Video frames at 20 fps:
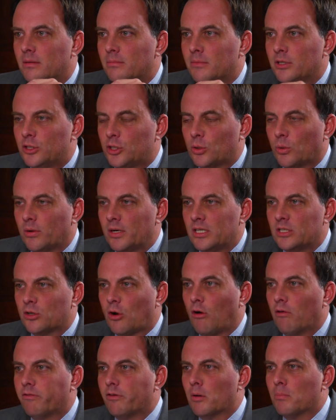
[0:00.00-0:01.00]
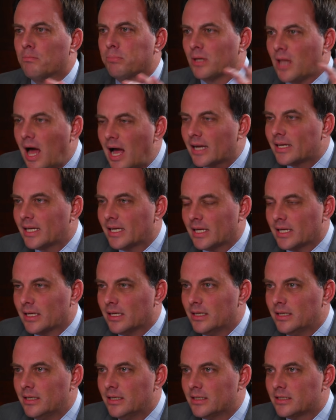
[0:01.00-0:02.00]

majorities over blocking